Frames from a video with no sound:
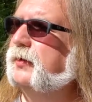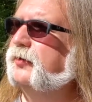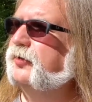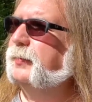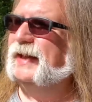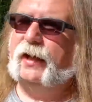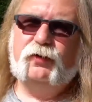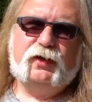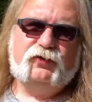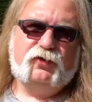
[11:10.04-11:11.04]
There's
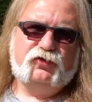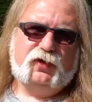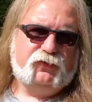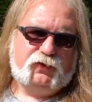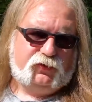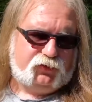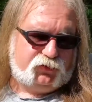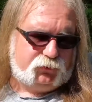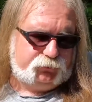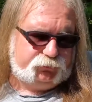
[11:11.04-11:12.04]
similarities and there's differences.